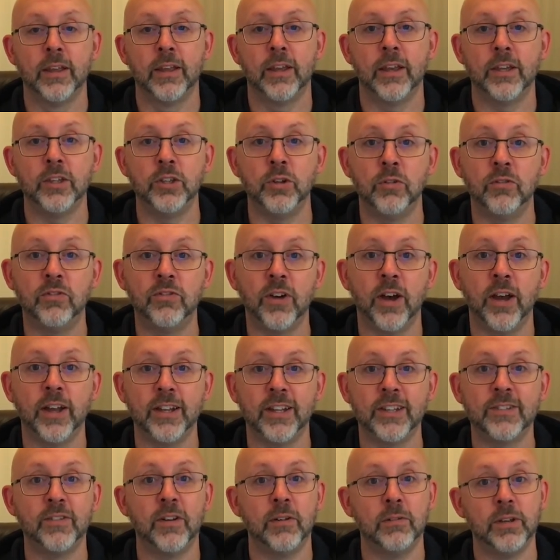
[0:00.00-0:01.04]
You'll find
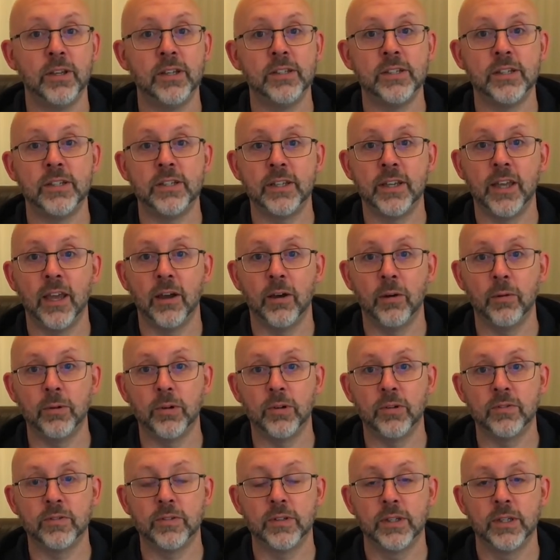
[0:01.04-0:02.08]
us very easy to get hold
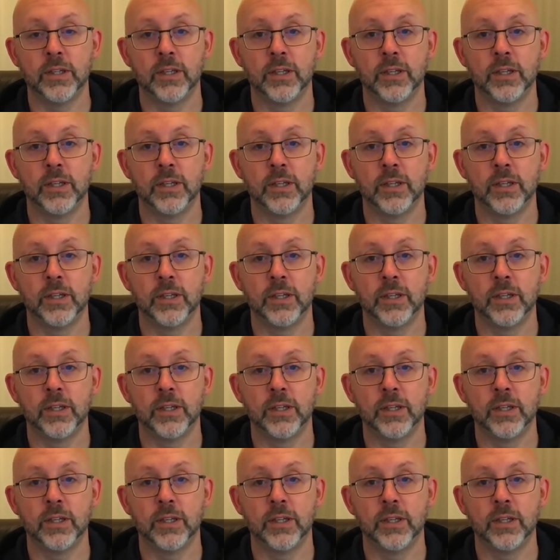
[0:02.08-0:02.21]
of.